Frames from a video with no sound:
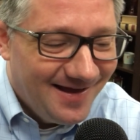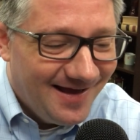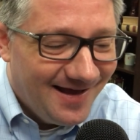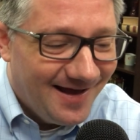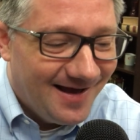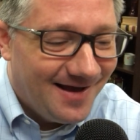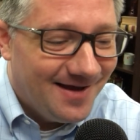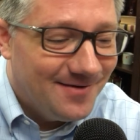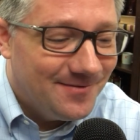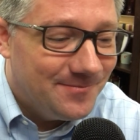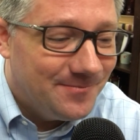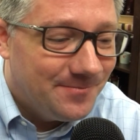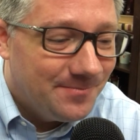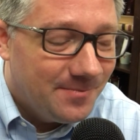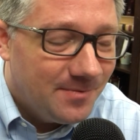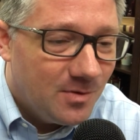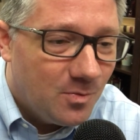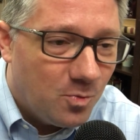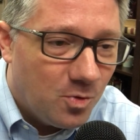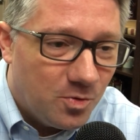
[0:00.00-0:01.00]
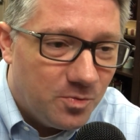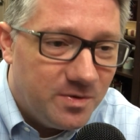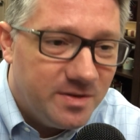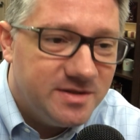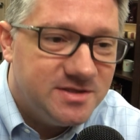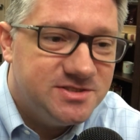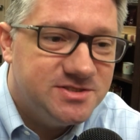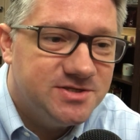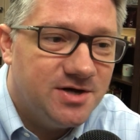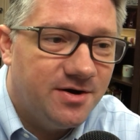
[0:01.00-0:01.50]
we're
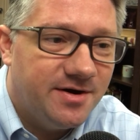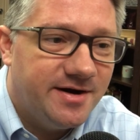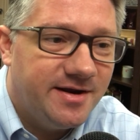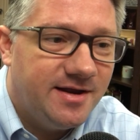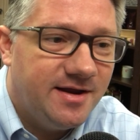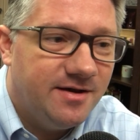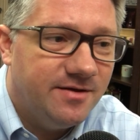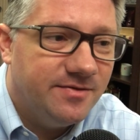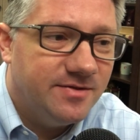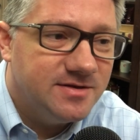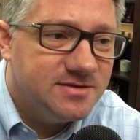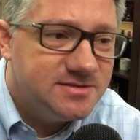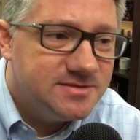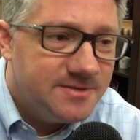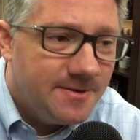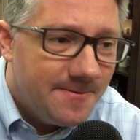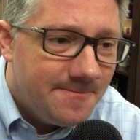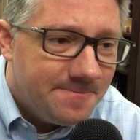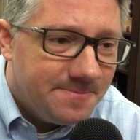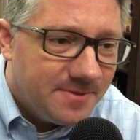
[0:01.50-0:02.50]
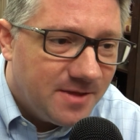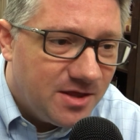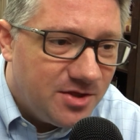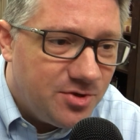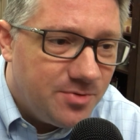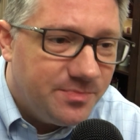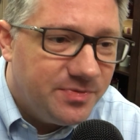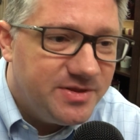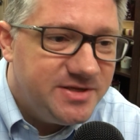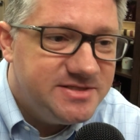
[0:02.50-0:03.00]
really sorry to hear this. Can
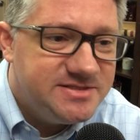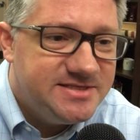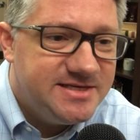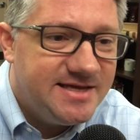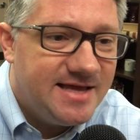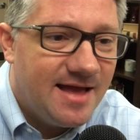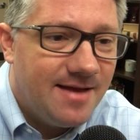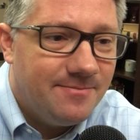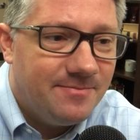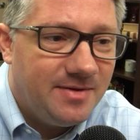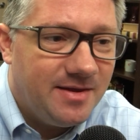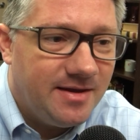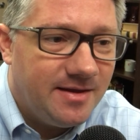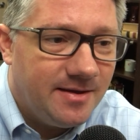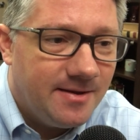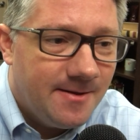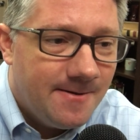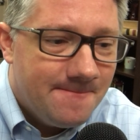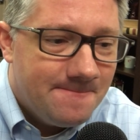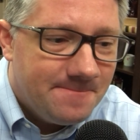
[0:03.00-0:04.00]
you please DM me?